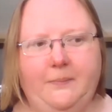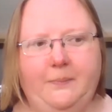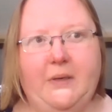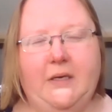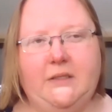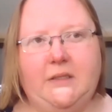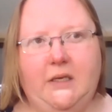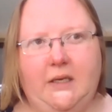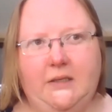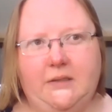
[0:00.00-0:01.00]
but
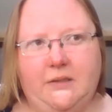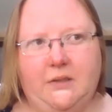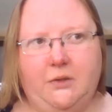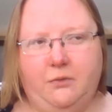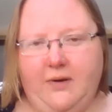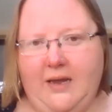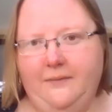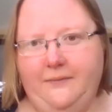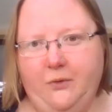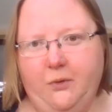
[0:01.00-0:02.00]
it's great
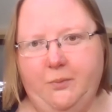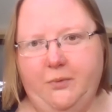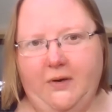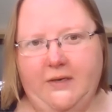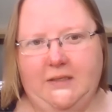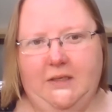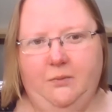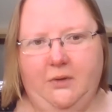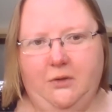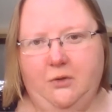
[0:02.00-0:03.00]
for providing you
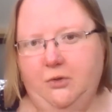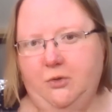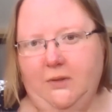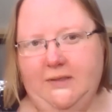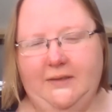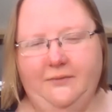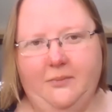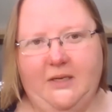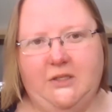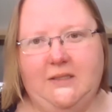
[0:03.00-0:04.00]
with good quality
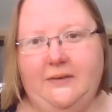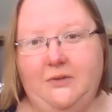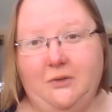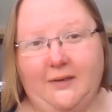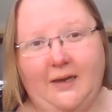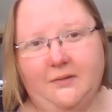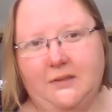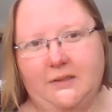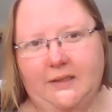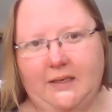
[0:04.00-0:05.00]
information to give to your
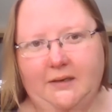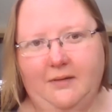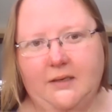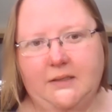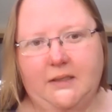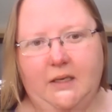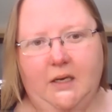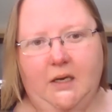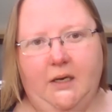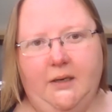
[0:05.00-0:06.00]
accountants at year end,
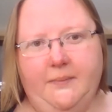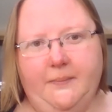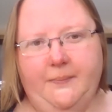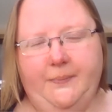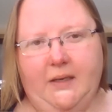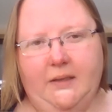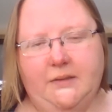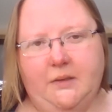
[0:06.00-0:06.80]
and so